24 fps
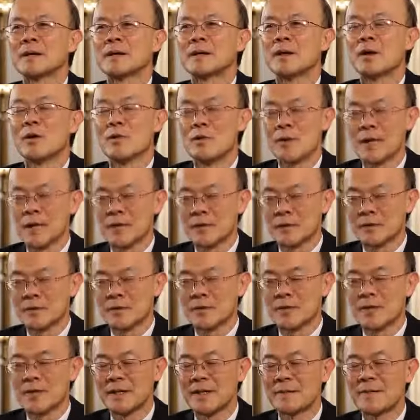
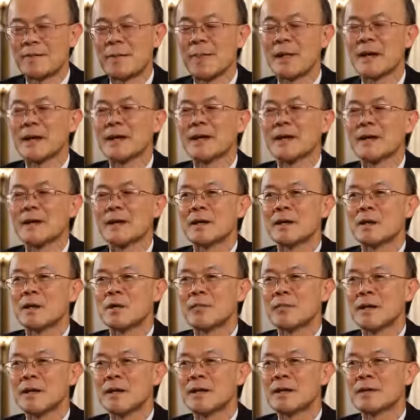Omega-3.
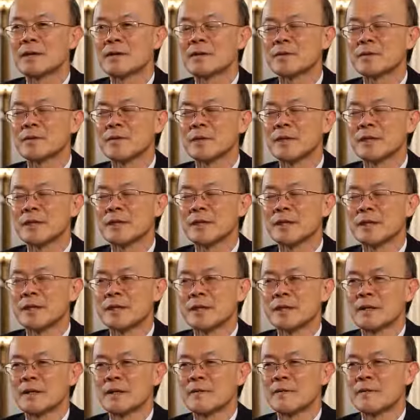Omega-3
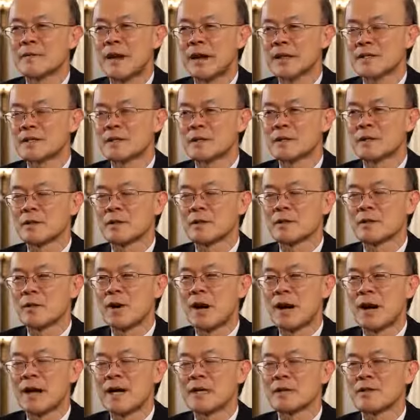
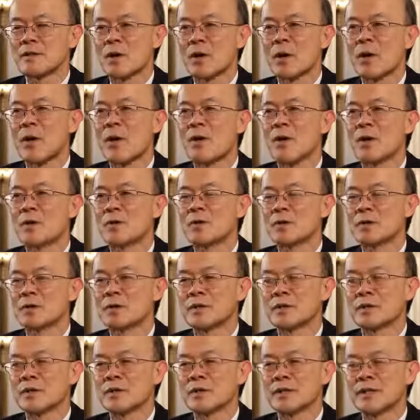vascularize all the
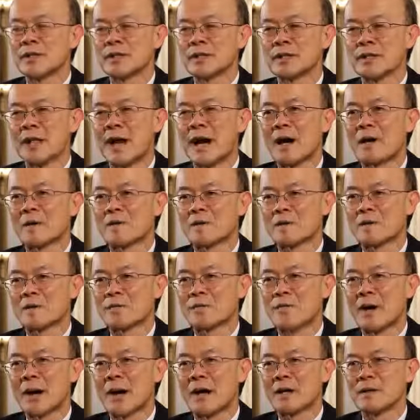30,000
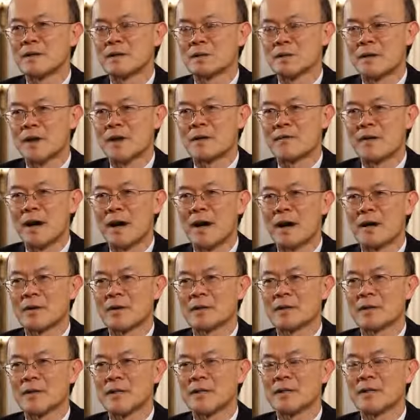miles of
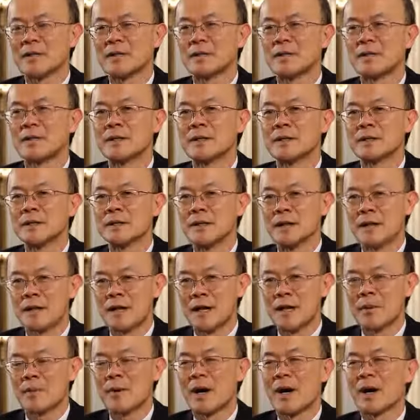artery in
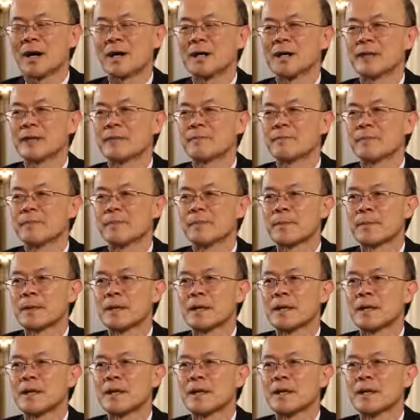our body.
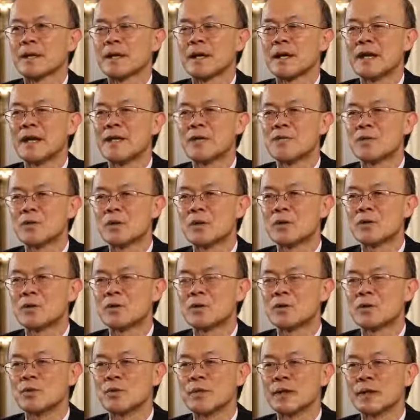In so
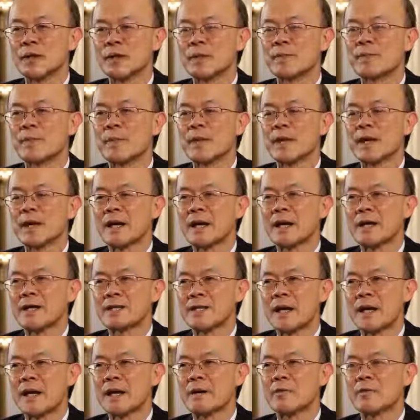doing,
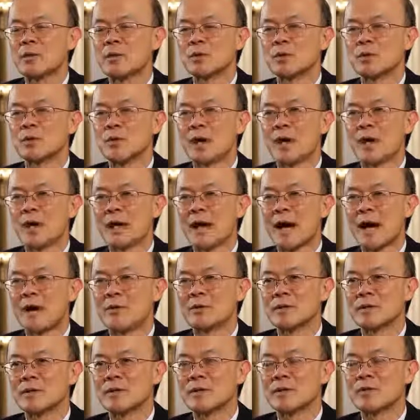it's able to
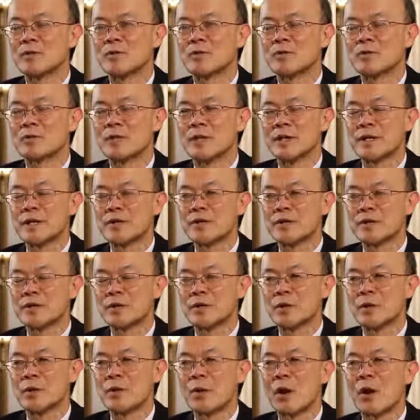allow the nutrients to
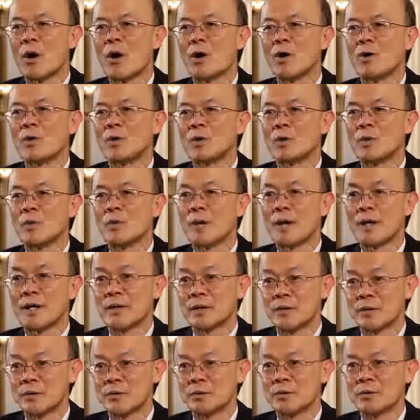go all the way
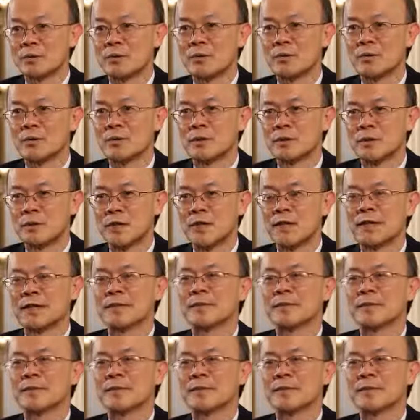through it.